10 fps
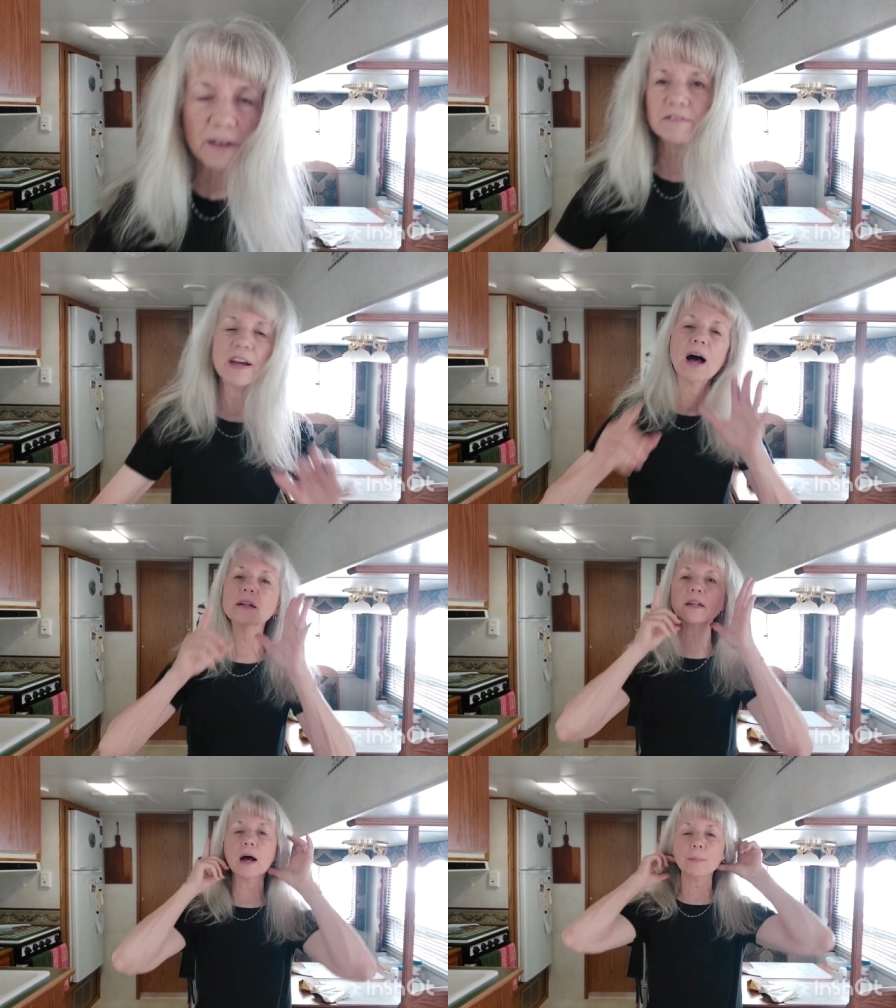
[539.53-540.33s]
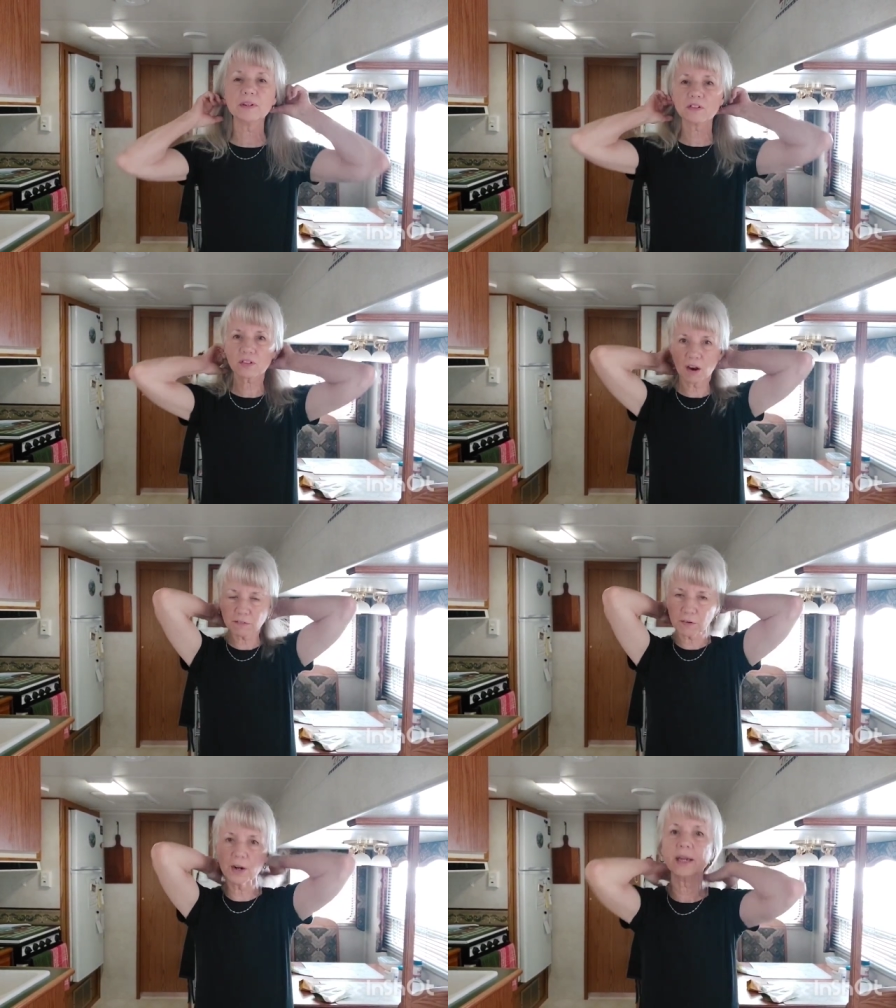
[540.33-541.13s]
i found. And I've been
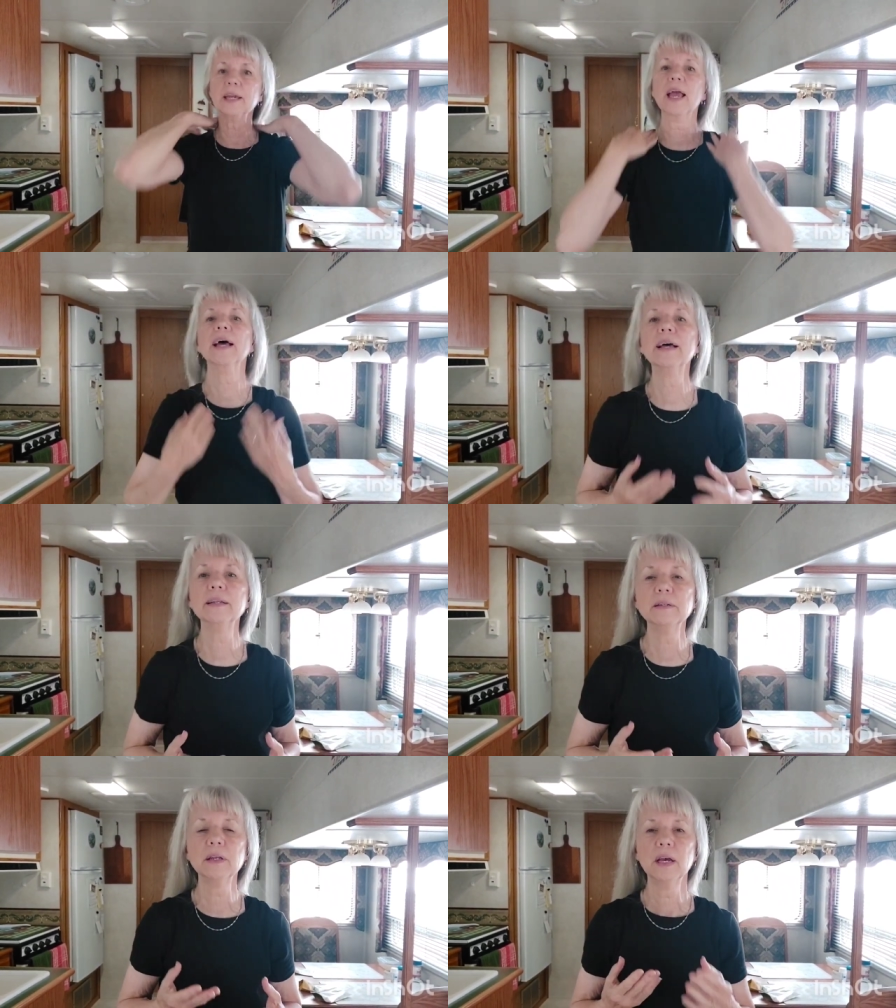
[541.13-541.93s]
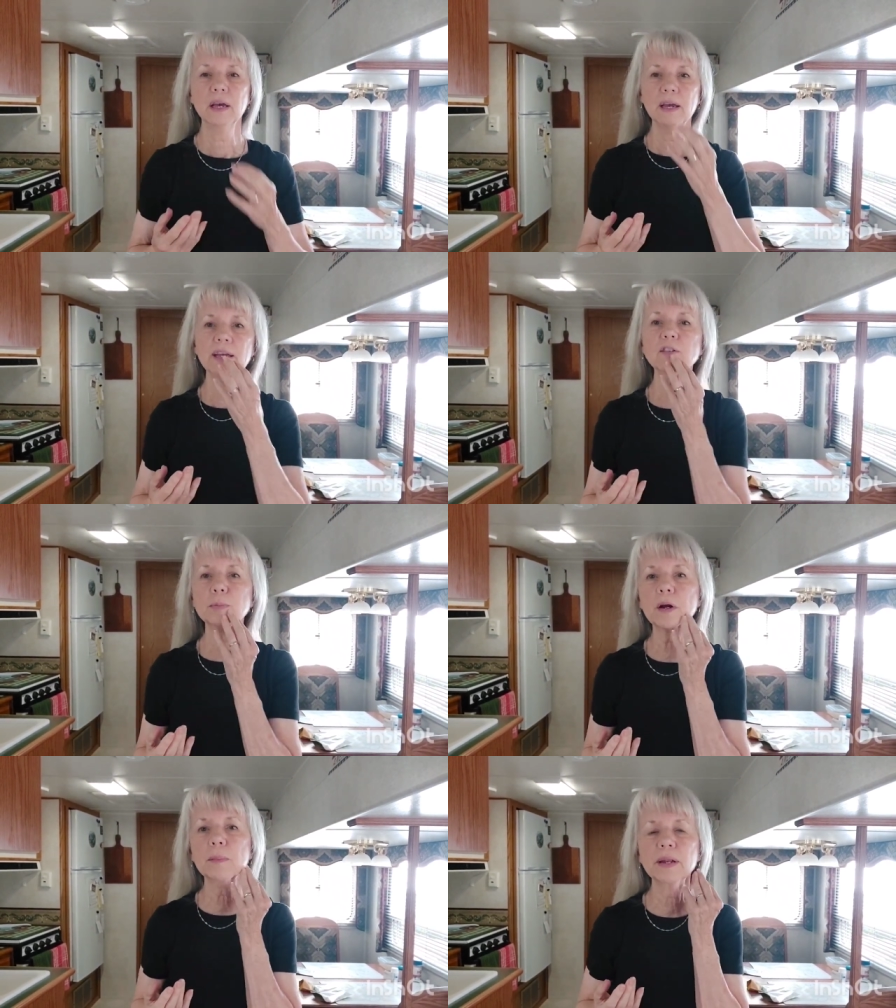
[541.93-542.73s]
discovering and
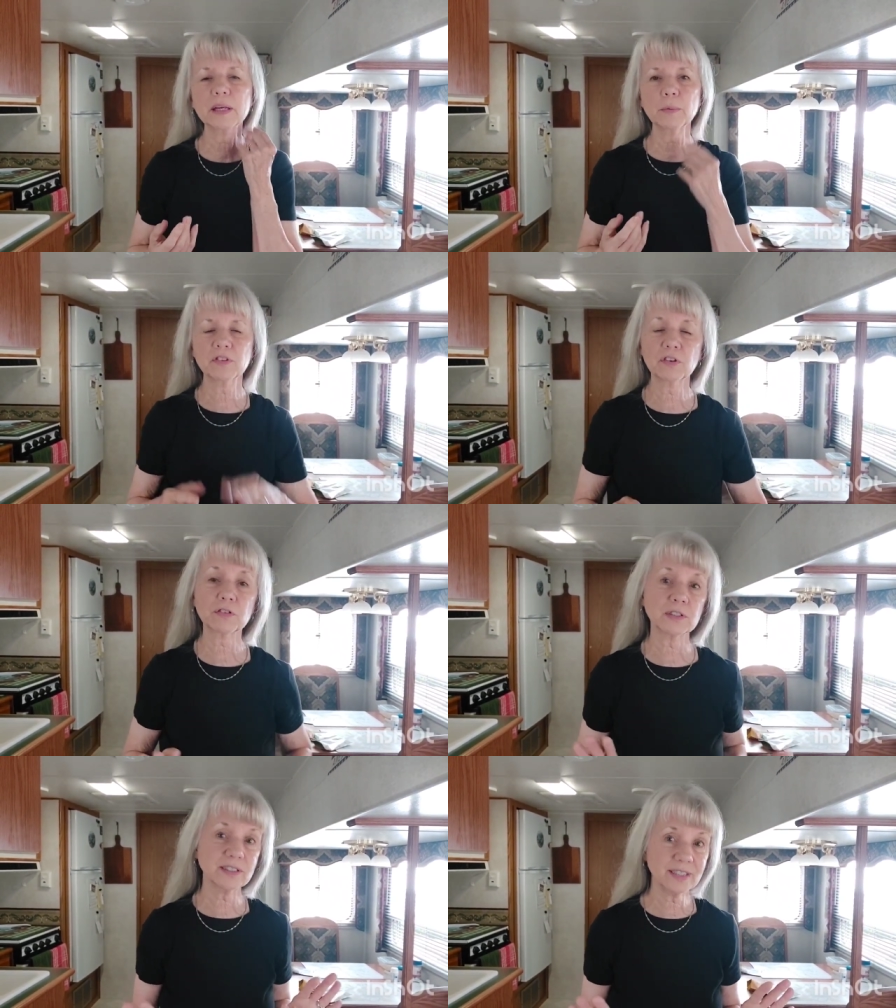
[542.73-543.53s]
experimenting with different